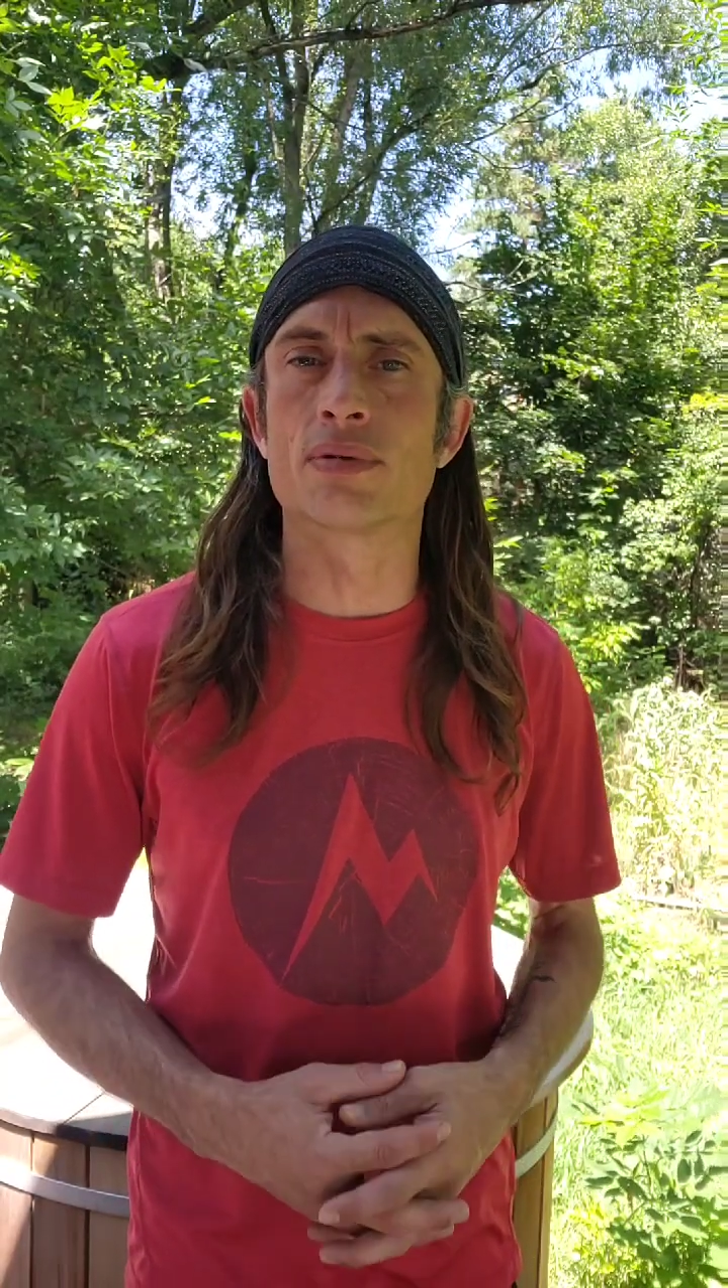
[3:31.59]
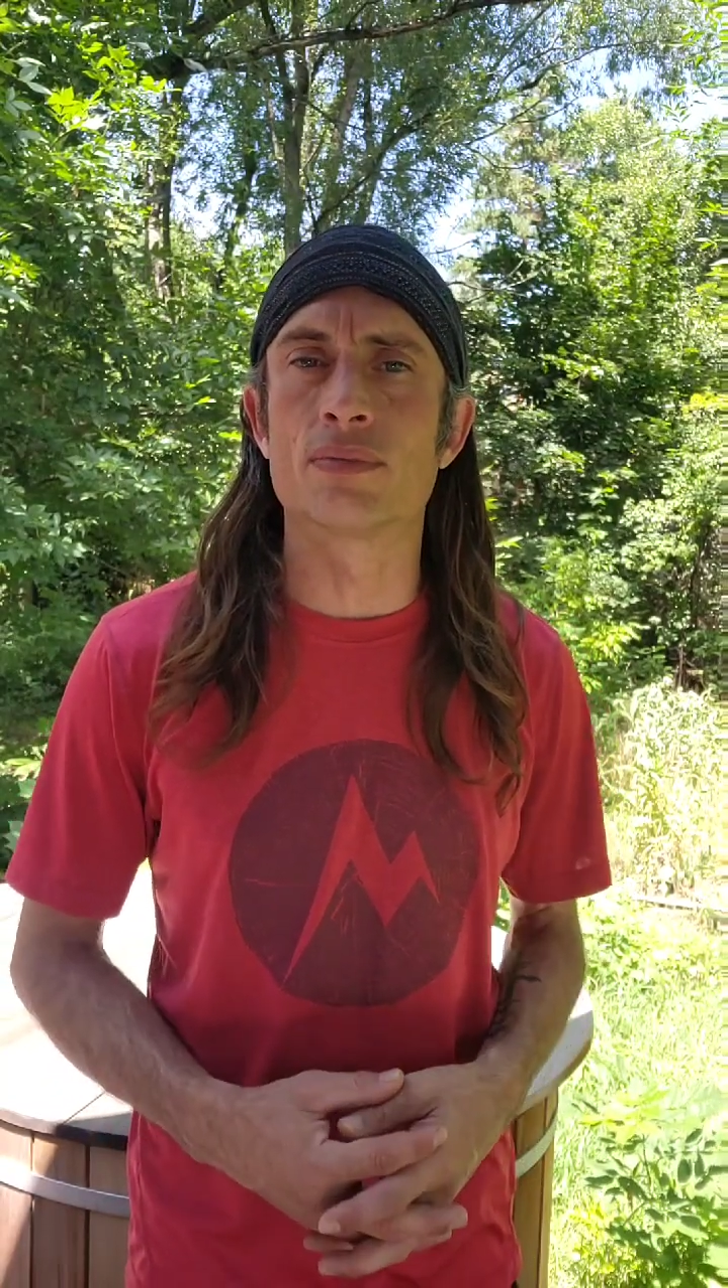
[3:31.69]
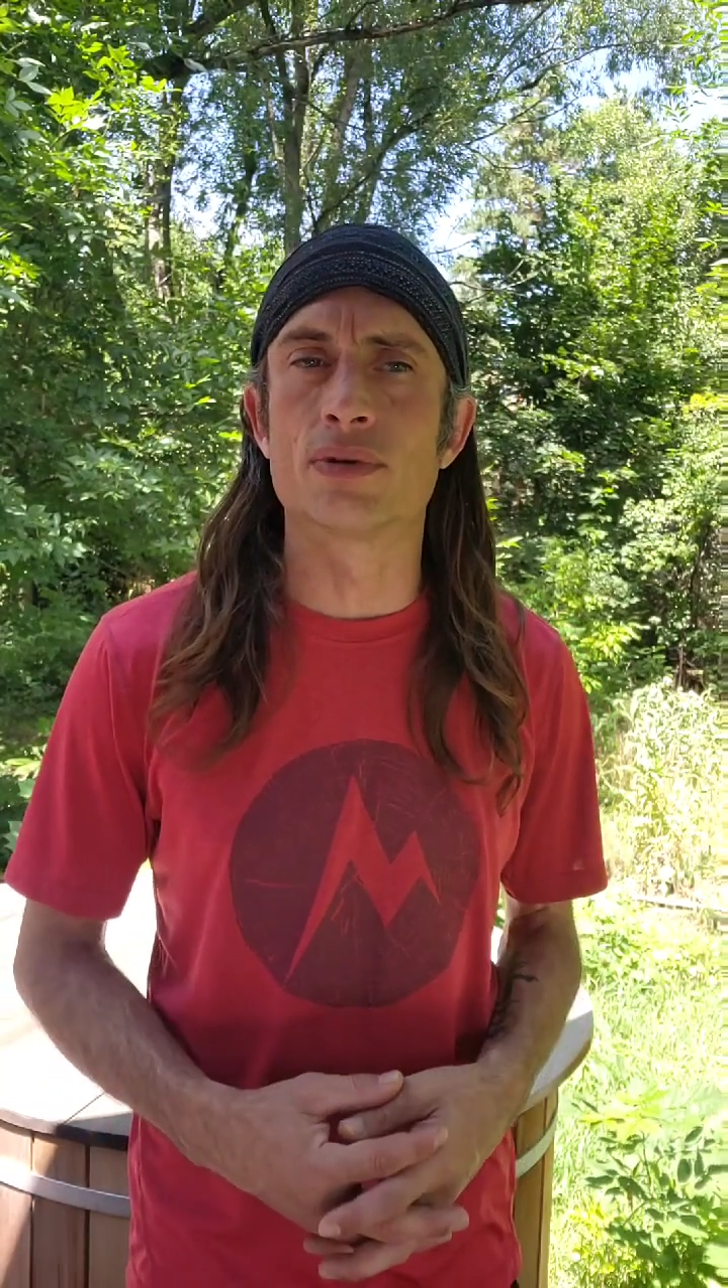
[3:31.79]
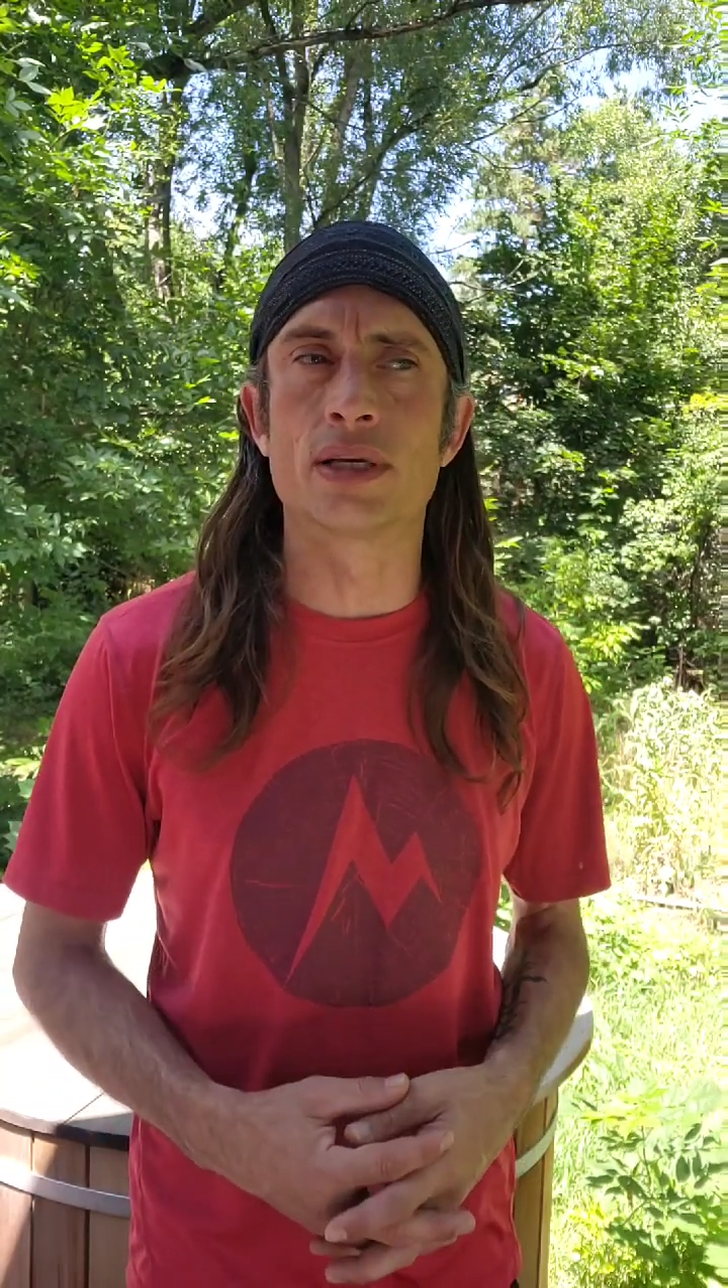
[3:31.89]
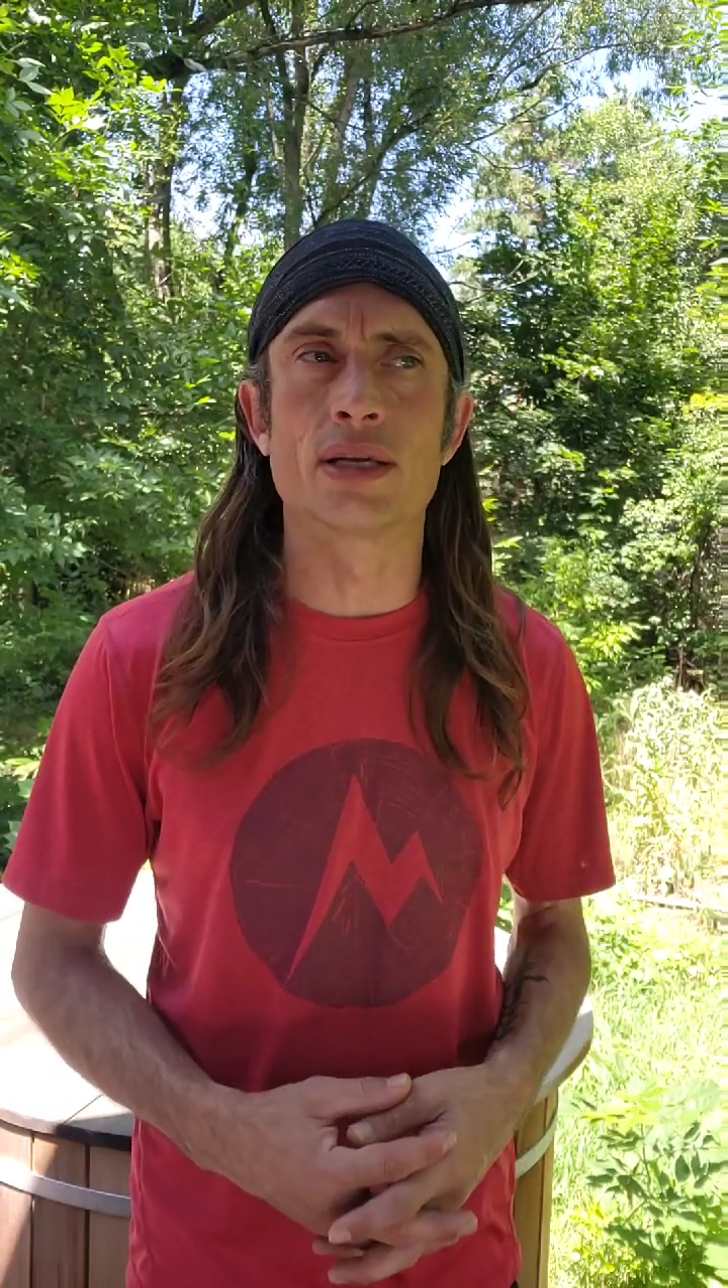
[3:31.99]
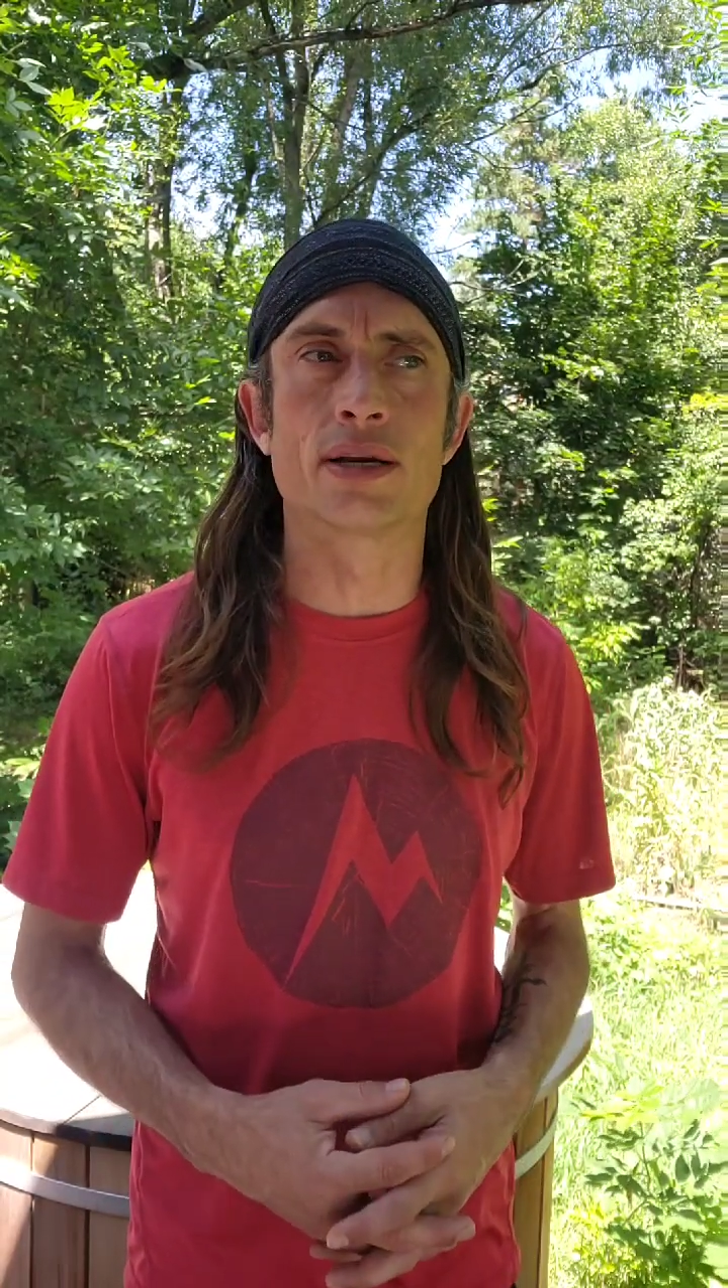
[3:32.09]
people need to